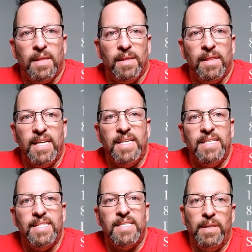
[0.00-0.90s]

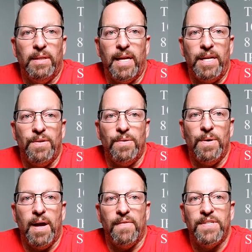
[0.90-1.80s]
These let
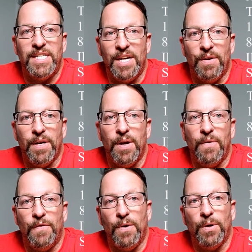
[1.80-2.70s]
you have
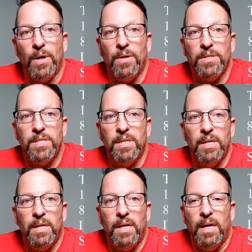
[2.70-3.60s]
stereo phone
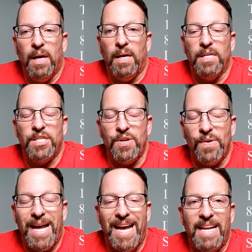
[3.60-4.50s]
calls, so
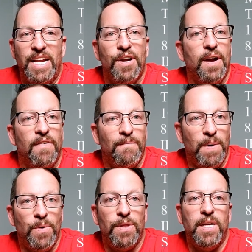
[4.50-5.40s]
you can hear out
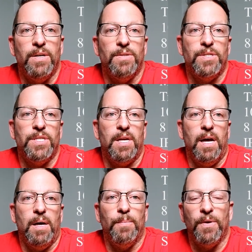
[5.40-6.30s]
of both ears.
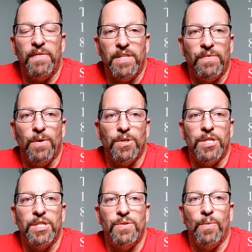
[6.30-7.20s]
Previous
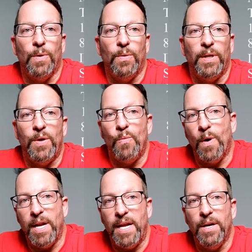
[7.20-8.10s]
versions were only
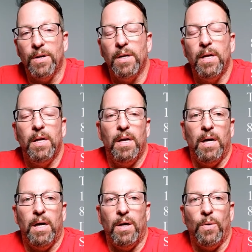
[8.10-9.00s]
one ear.
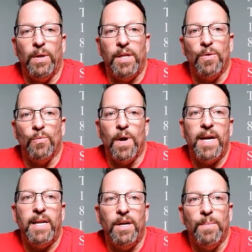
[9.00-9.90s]
Only the
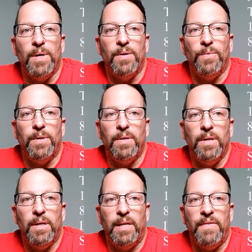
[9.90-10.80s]
right earbud would
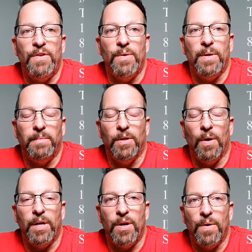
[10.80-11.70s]
give you
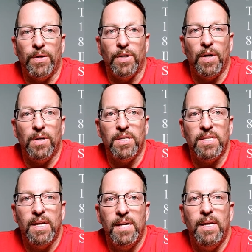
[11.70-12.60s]
your audio on your
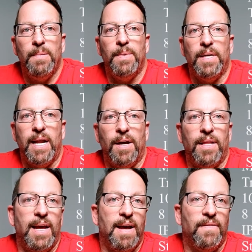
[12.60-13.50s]
calls, but
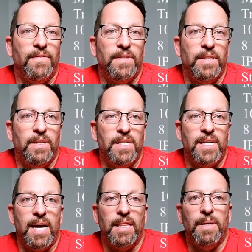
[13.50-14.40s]
now they have
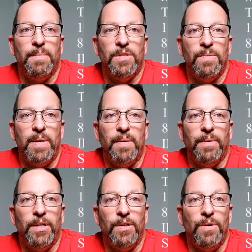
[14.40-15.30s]
designed them to be
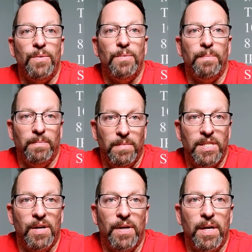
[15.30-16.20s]
able to do
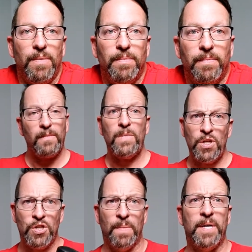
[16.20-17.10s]
stereo.
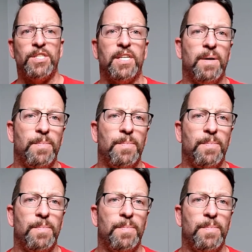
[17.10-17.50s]
So I'm actually going to